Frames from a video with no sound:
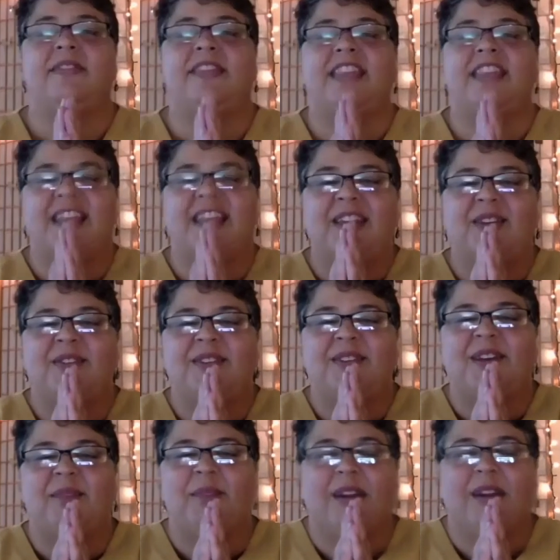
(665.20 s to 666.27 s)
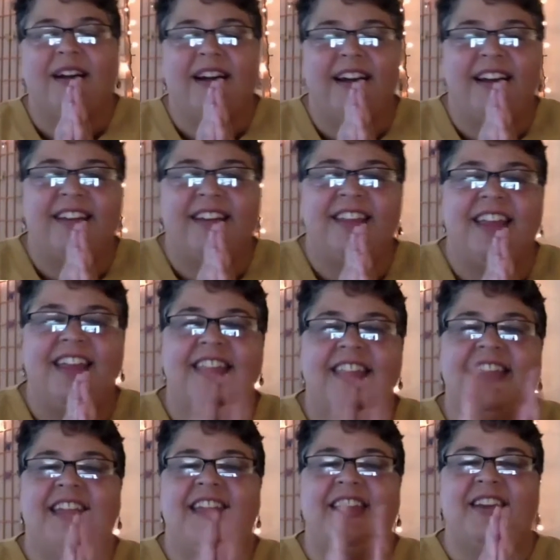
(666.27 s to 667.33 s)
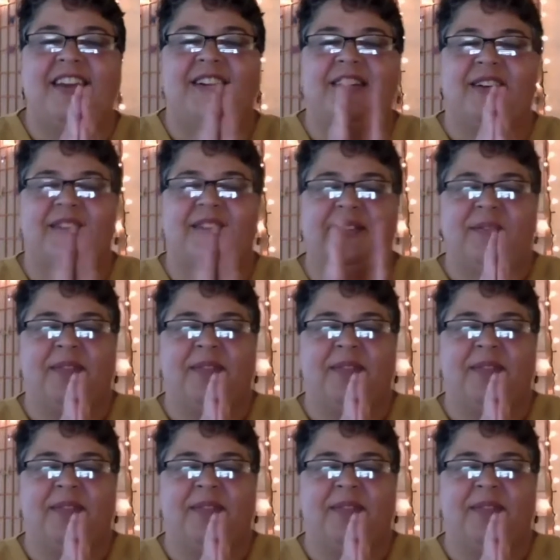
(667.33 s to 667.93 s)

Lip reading: Thank you, Deborah. Thank you. Thank you.